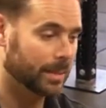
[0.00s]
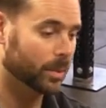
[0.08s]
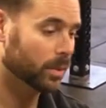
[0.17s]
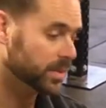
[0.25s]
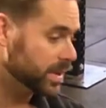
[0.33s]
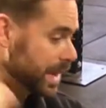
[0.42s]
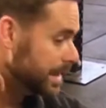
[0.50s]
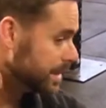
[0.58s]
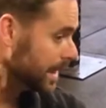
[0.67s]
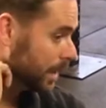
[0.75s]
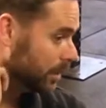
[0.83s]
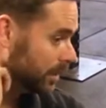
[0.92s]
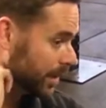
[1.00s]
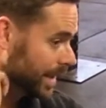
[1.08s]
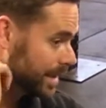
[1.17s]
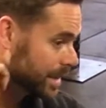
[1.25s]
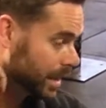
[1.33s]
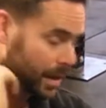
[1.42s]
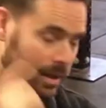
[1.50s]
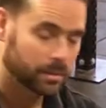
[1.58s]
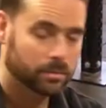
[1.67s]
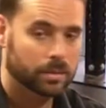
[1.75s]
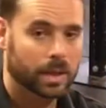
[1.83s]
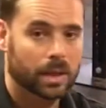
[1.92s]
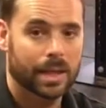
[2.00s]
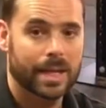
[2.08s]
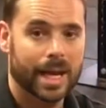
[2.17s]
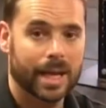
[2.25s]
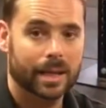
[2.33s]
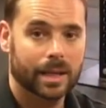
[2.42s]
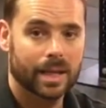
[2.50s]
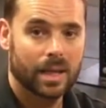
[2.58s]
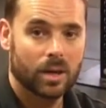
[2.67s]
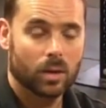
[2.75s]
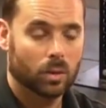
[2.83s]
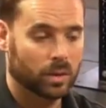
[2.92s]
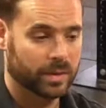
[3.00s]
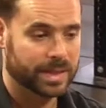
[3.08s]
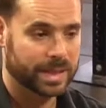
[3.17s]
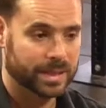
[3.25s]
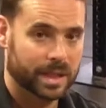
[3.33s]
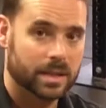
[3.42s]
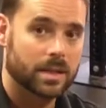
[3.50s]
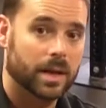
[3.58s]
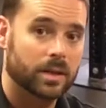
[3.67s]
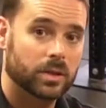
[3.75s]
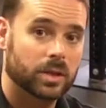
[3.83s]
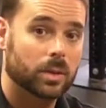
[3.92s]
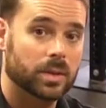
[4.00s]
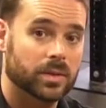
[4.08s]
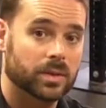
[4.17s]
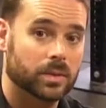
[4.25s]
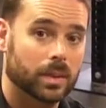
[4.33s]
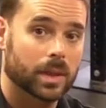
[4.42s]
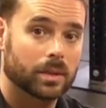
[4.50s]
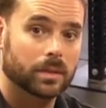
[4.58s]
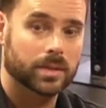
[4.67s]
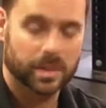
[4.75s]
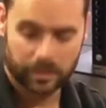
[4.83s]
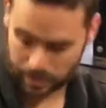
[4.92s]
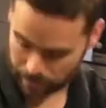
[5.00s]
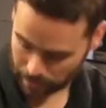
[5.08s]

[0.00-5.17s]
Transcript: Also tends to help with very tight neck, or if you tend to get tight shoulders as well. So if you can